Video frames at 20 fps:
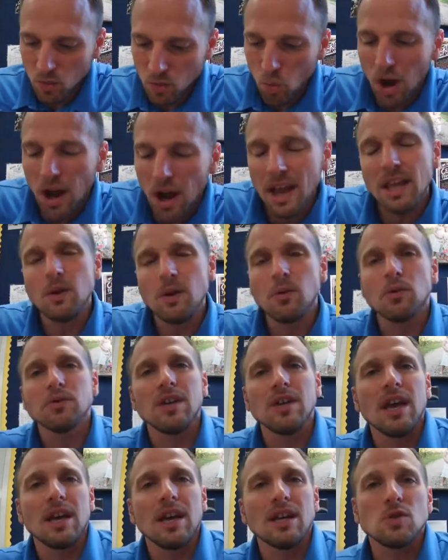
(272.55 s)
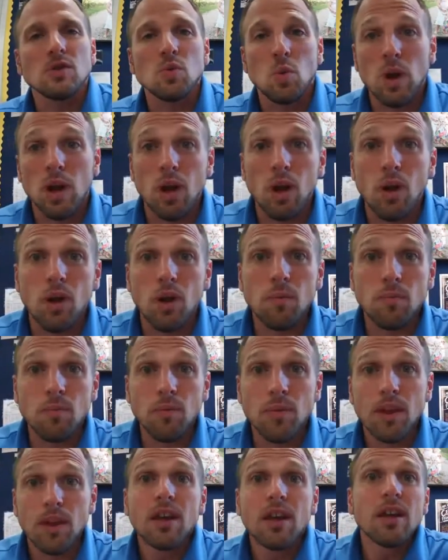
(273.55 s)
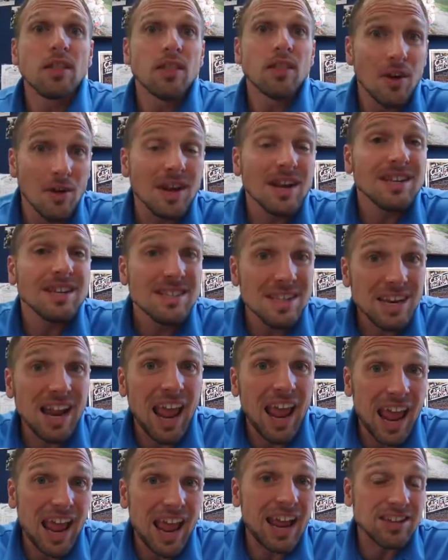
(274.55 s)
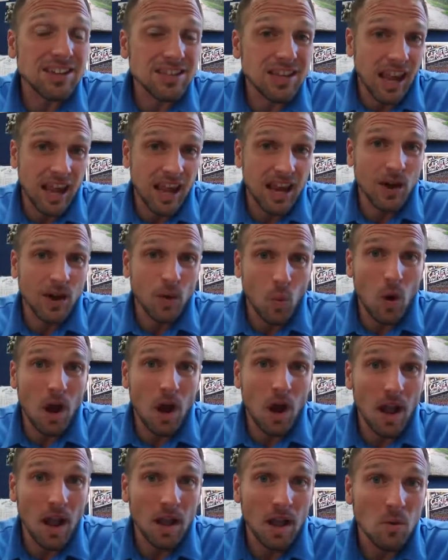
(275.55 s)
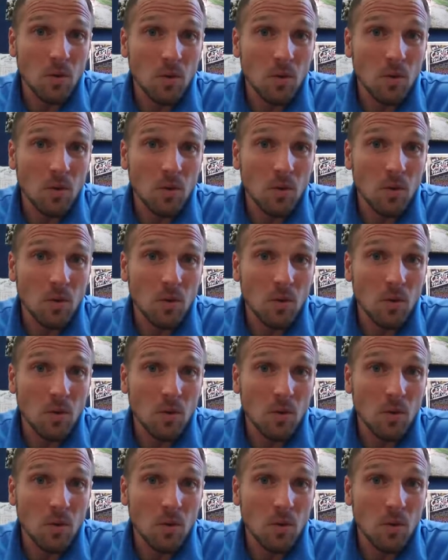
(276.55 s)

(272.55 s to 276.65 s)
y equals x. Well, there is an x and a y.